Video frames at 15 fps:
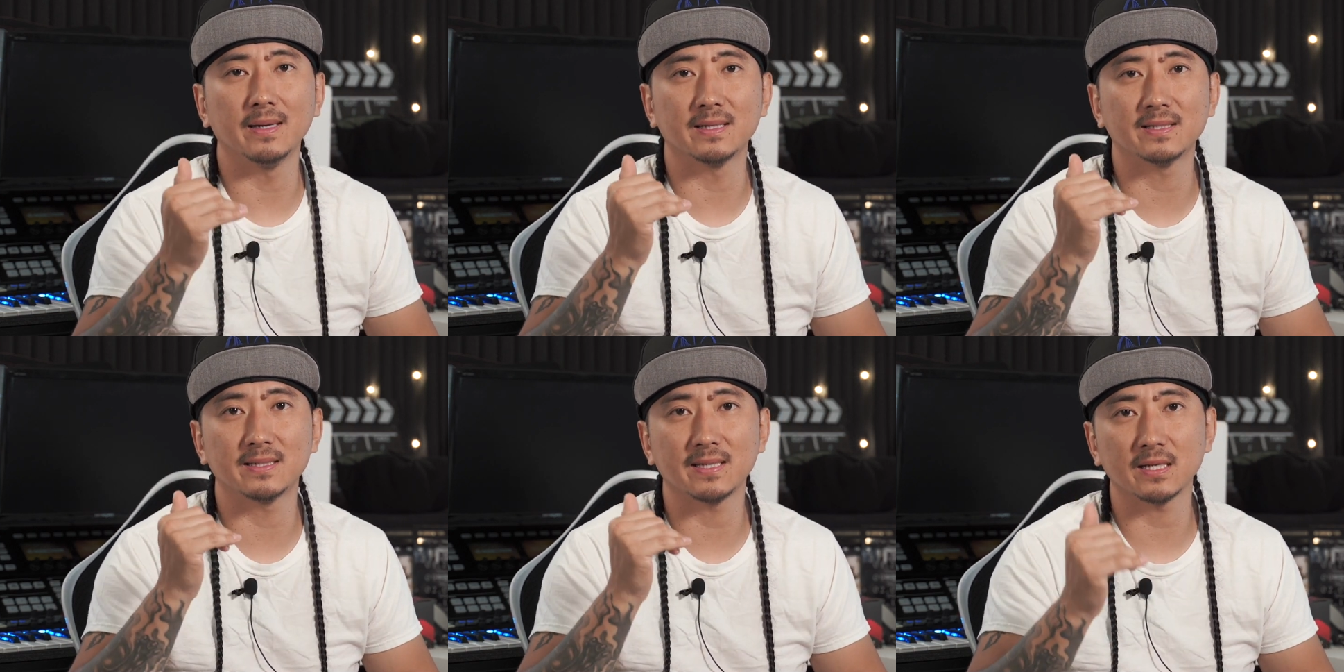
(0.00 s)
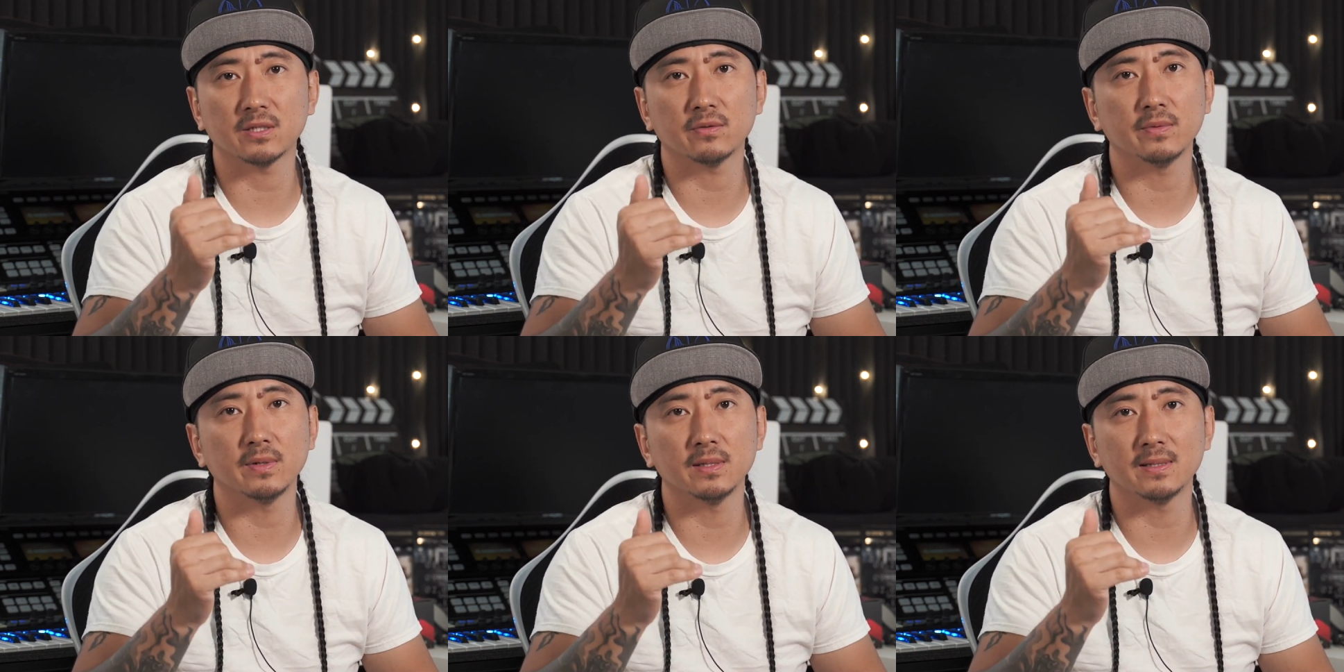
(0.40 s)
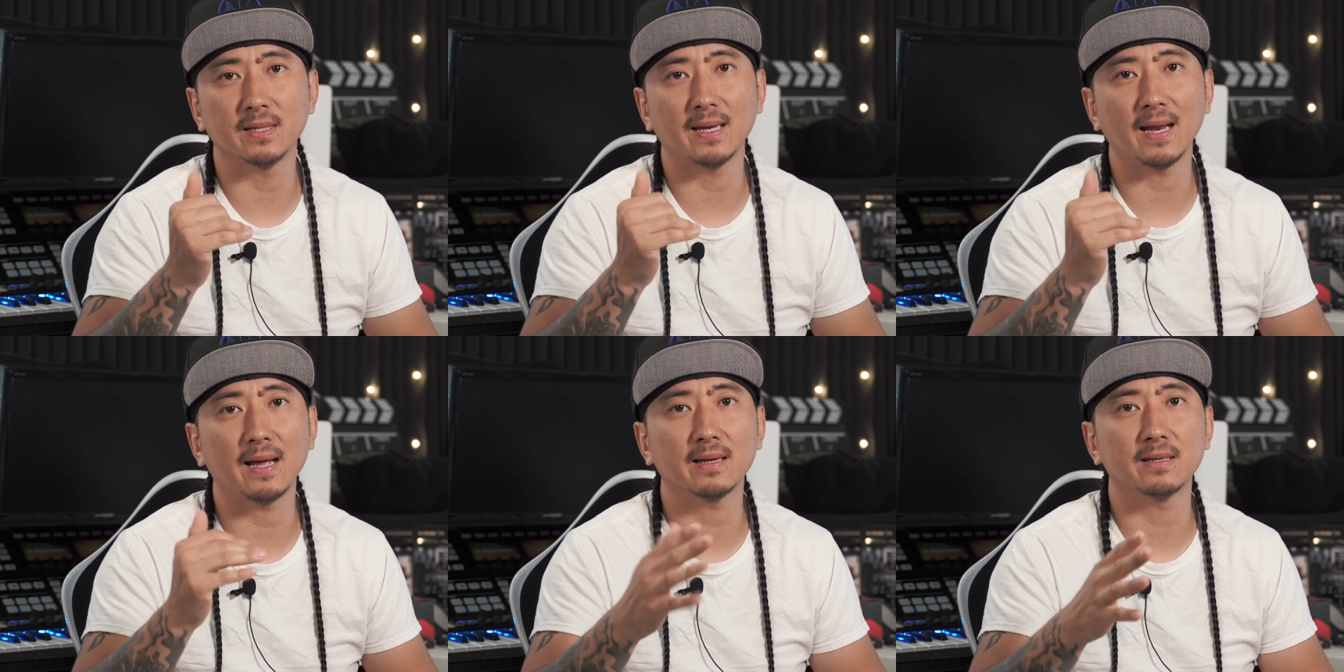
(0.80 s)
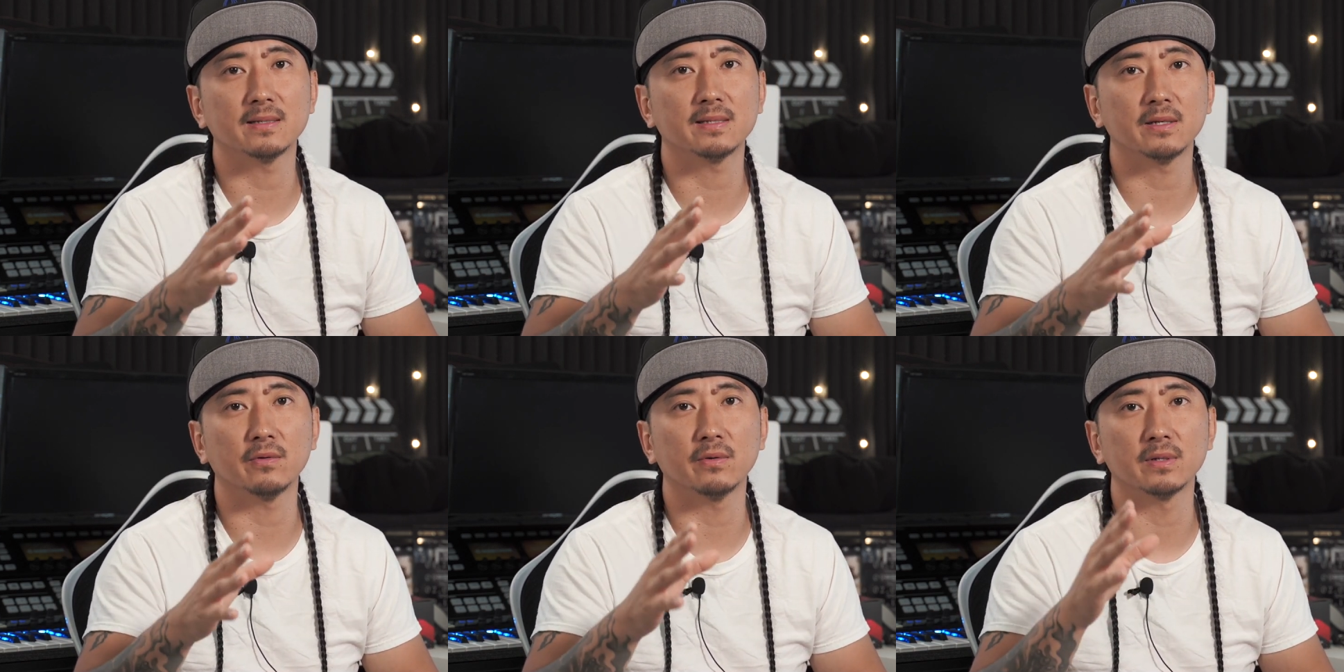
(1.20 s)
accessories that I
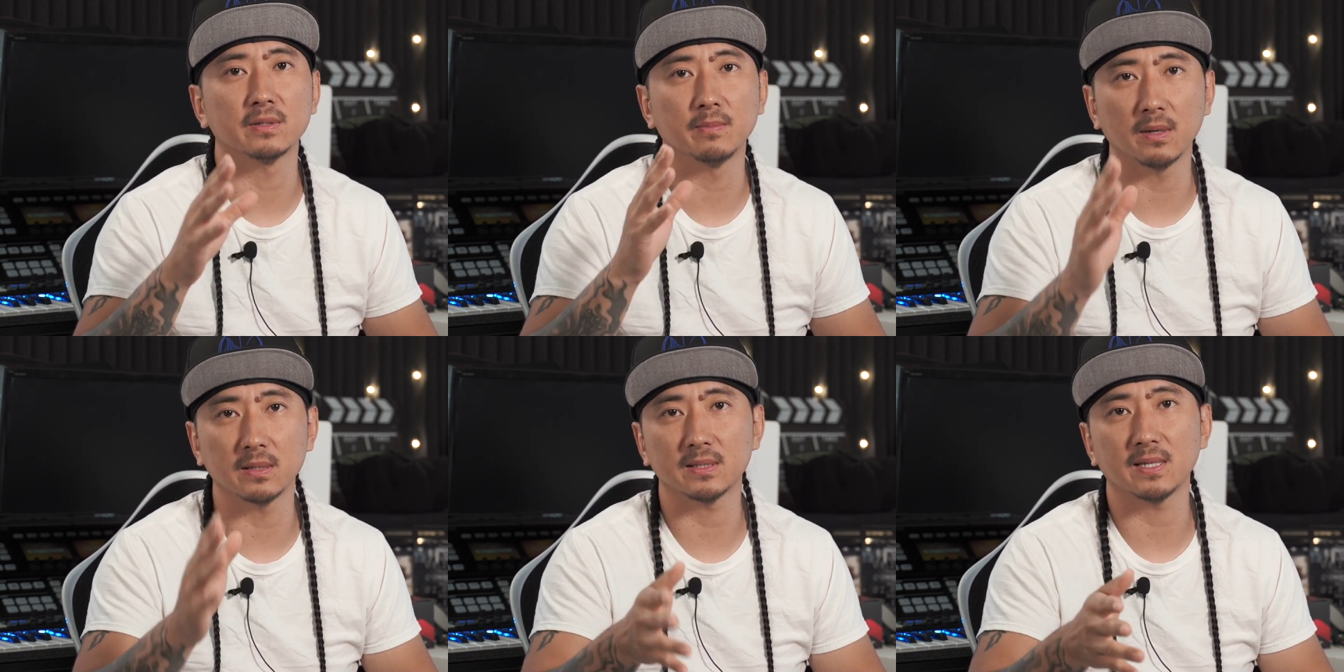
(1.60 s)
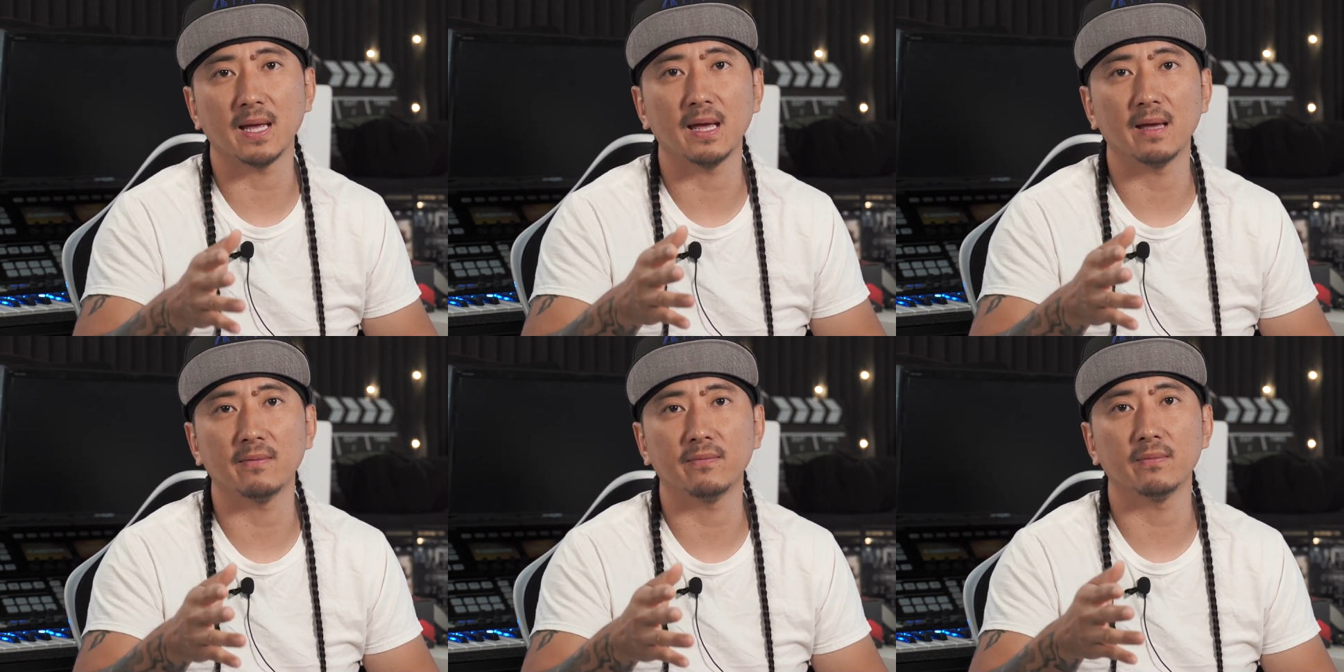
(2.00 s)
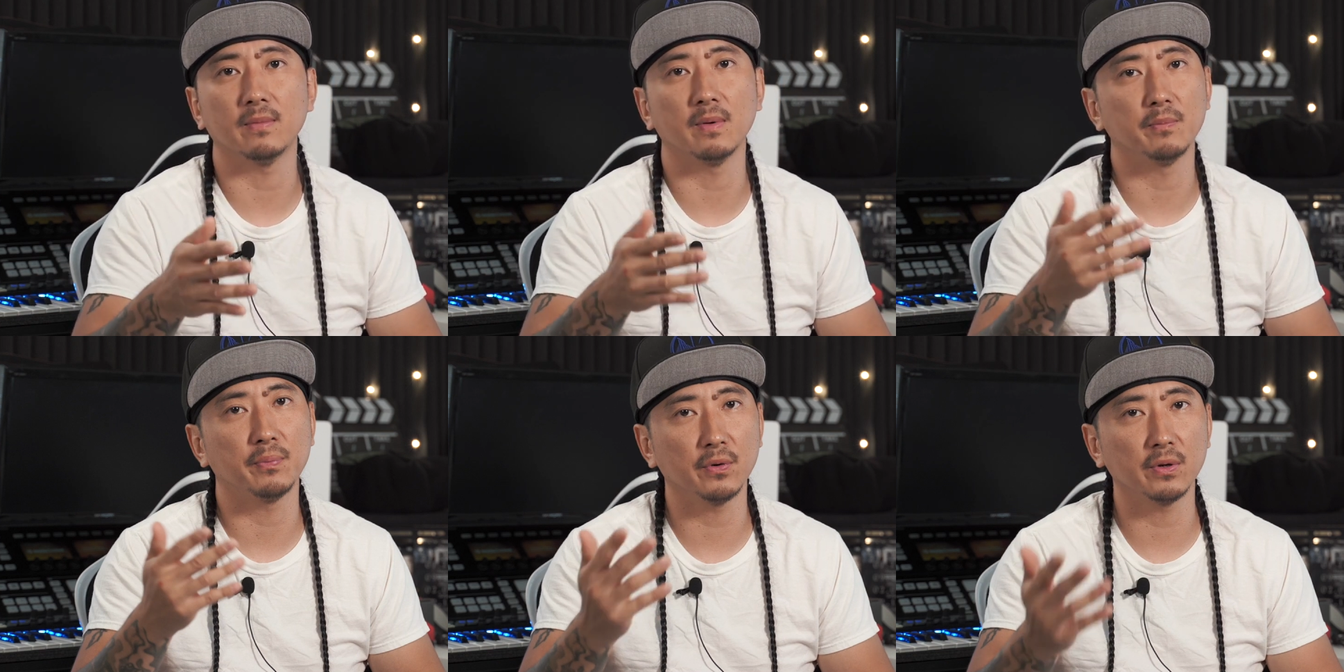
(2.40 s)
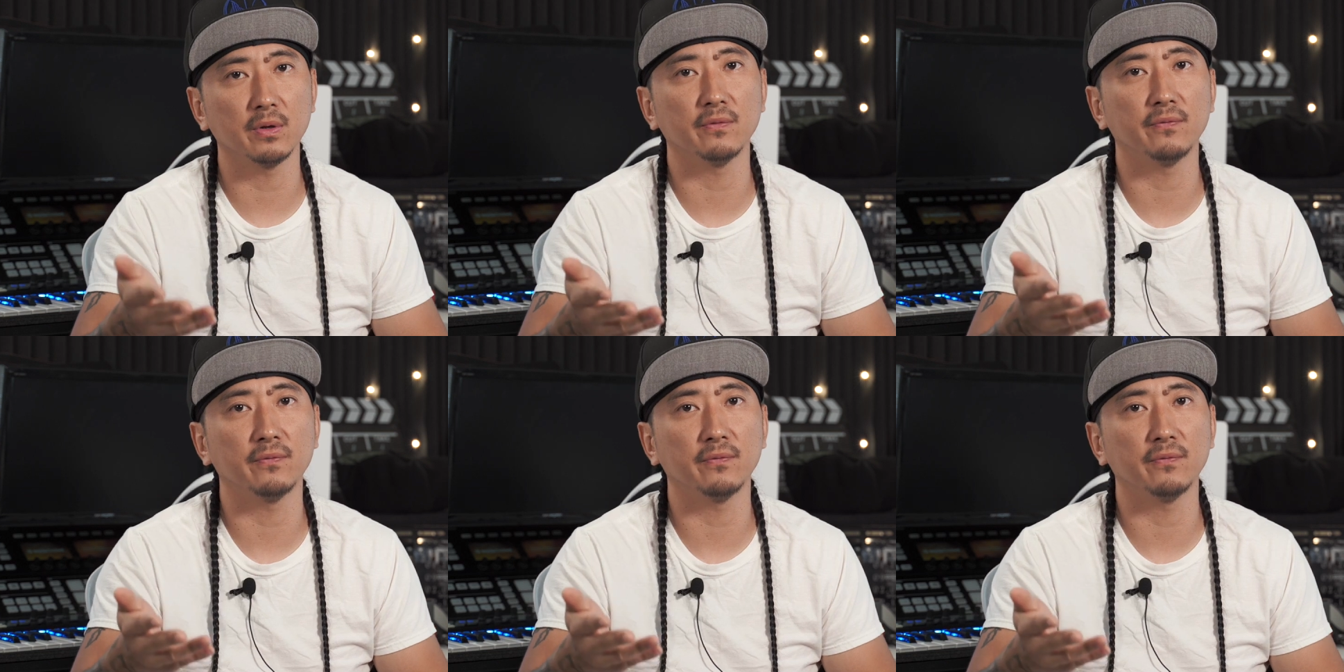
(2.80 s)
consider as must-have and pretty